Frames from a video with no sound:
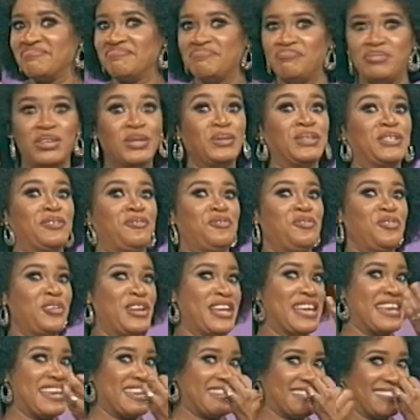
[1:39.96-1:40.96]

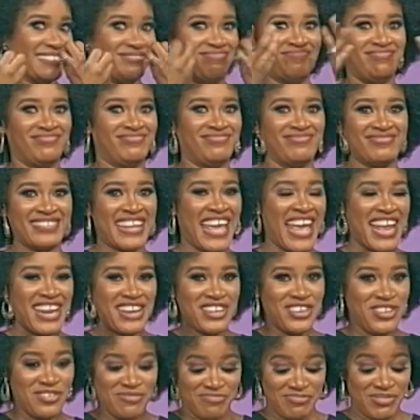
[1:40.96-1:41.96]
beautifully. Hmm.
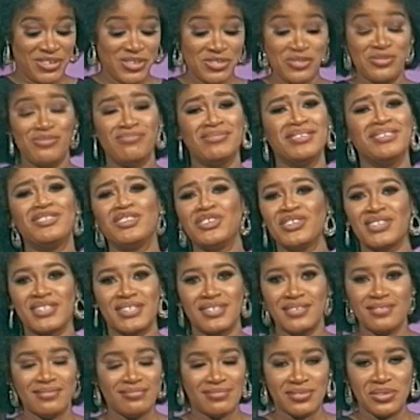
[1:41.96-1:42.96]
And you, you just
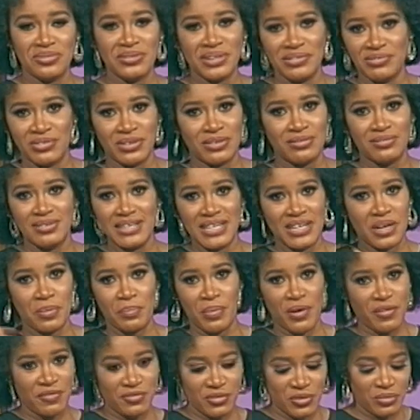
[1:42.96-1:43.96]
don't even need a
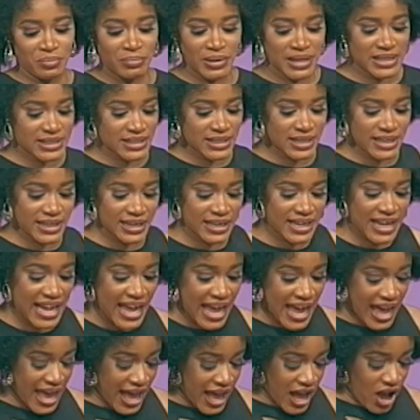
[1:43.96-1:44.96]
perfume, basically.
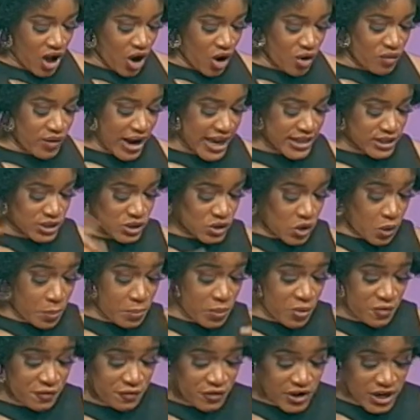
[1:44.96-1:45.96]
All right, so
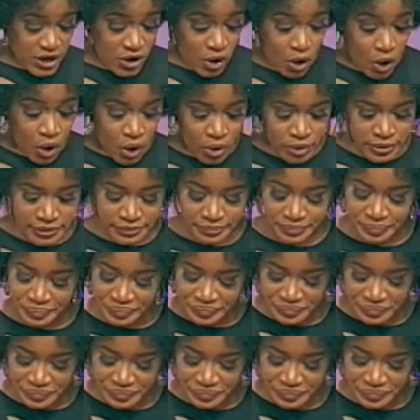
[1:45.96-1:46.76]
moving on.